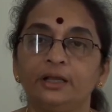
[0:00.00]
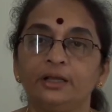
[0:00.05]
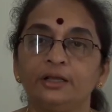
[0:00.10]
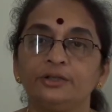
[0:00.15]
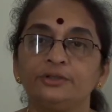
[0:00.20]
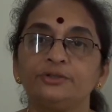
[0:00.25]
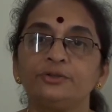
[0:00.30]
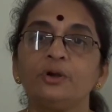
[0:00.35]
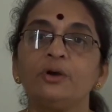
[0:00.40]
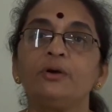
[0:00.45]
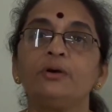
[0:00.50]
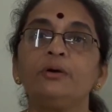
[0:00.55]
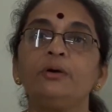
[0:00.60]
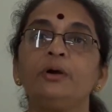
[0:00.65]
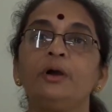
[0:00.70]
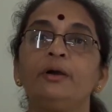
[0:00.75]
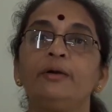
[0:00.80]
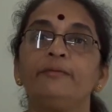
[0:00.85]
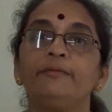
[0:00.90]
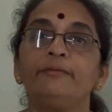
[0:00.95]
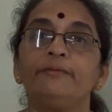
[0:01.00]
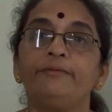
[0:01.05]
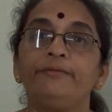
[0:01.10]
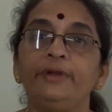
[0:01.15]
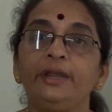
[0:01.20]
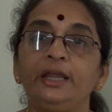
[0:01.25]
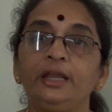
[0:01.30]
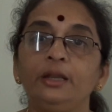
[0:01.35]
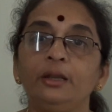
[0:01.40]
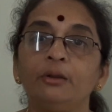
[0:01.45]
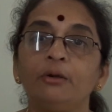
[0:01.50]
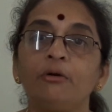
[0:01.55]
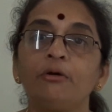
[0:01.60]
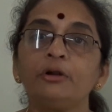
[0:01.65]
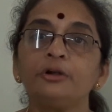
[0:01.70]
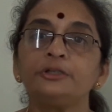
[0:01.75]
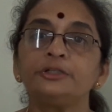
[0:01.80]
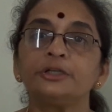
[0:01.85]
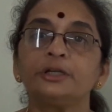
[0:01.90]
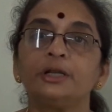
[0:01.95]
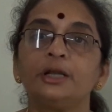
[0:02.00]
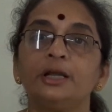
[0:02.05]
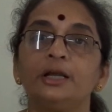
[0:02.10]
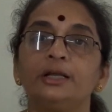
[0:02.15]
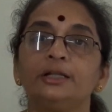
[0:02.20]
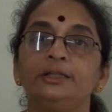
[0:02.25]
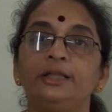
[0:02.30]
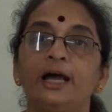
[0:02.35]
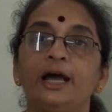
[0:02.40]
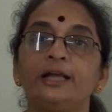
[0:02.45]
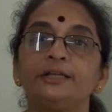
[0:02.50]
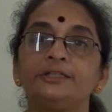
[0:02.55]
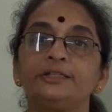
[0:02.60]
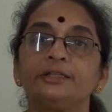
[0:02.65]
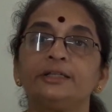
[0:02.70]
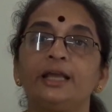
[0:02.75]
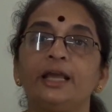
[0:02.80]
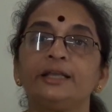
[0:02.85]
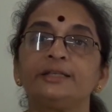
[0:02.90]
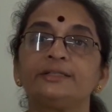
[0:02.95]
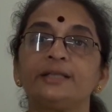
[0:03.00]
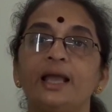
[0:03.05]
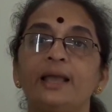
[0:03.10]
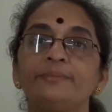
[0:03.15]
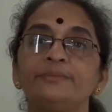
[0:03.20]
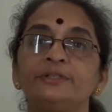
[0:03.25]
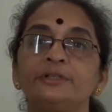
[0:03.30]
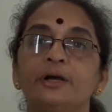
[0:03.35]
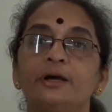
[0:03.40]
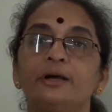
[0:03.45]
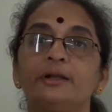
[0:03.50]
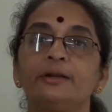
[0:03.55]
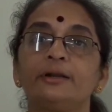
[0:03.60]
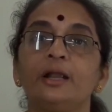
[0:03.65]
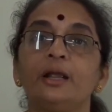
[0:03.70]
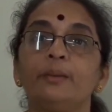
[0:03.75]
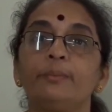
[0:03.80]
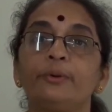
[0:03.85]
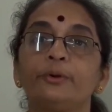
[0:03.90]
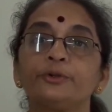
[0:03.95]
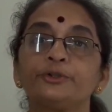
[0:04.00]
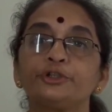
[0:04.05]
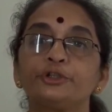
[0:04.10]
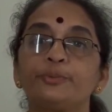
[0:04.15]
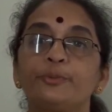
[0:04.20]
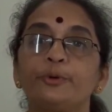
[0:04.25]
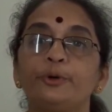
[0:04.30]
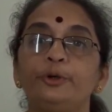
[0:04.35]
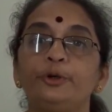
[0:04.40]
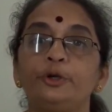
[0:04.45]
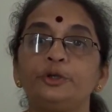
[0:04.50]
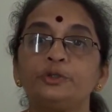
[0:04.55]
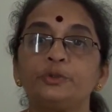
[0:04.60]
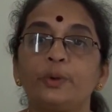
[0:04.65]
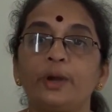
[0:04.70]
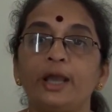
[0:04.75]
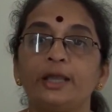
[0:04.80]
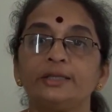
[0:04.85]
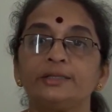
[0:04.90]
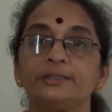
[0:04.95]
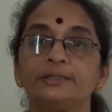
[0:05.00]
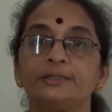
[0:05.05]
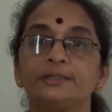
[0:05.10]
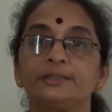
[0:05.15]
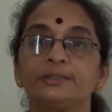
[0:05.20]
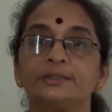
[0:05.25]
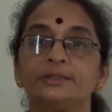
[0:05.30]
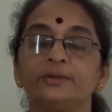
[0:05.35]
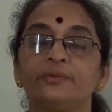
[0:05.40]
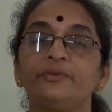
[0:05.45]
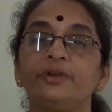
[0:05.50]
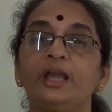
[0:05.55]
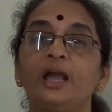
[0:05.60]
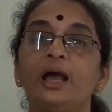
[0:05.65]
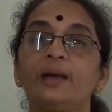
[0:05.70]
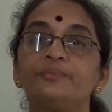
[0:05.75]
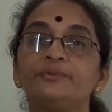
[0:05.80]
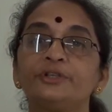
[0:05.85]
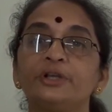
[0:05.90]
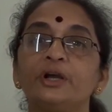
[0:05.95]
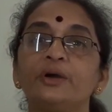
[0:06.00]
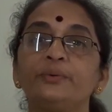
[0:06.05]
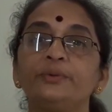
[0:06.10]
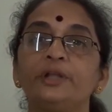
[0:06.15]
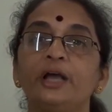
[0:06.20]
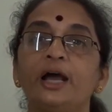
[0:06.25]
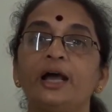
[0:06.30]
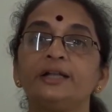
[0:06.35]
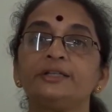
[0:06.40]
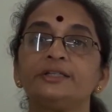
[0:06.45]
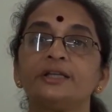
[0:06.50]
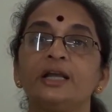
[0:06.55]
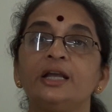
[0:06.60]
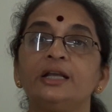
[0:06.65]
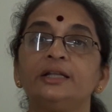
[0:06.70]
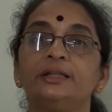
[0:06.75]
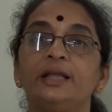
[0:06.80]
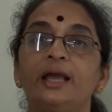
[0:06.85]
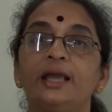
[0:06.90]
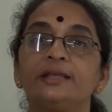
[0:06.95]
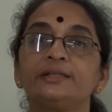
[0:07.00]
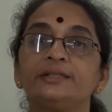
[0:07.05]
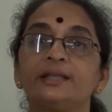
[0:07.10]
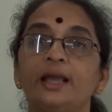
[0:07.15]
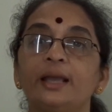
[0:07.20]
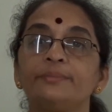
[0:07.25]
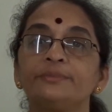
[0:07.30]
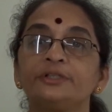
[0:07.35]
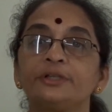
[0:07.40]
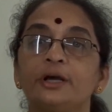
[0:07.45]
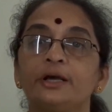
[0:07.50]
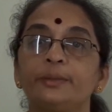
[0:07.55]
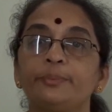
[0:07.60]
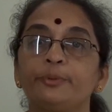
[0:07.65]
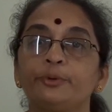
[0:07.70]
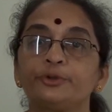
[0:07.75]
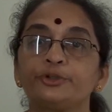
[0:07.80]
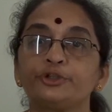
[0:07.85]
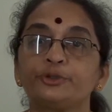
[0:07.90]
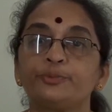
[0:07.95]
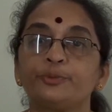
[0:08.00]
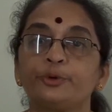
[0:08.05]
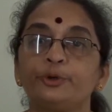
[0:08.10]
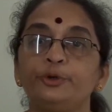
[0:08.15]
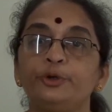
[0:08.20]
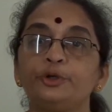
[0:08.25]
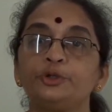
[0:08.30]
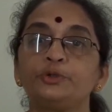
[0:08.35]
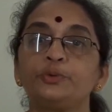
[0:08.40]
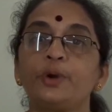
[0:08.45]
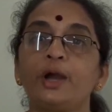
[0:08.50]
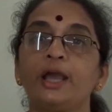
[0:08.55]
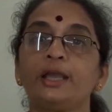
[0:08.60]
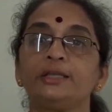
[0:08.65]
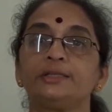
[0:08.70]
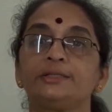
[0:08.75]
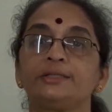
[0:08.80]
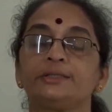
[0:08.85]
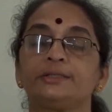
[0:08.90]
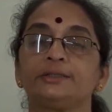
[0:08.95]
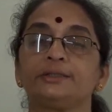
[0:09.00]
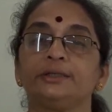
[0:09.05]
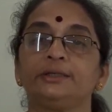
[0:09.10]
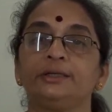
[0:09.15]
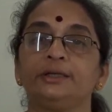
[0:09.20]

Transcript: So, we note that the exams are postponed twice. We observe that the exams are postponed twice.